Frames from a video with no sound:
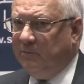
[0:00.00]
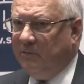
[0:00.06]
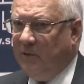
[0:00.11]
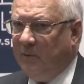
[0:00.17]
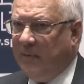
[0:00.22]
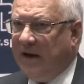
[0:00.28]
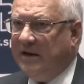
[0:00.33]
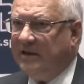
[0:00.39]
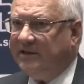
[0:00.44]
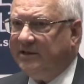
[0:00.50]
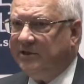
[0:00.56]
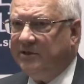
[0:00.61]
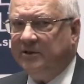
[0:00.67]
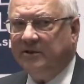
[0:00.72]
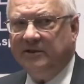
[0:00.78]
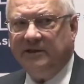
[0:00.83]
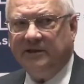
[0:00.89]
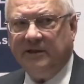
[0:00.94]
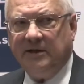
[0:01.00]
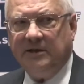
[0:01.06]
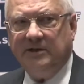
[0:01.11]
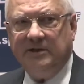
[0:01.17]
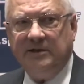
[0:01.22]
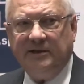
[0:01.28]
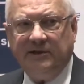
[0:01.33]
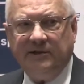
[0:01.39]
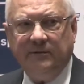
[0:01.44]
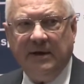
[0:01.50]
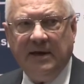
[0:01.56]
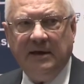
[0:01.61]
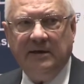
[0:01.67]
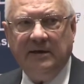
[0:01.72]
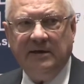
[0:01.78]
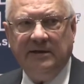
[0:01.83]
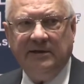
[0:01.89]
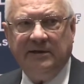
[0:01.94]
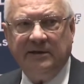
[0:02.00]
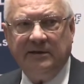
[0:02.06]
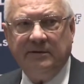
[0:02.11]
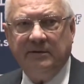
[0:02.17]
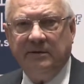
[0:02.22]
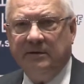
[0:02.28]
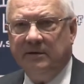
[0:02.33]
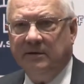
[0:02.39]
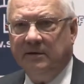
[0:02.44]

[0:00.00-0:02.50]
the Palestinians and Israelis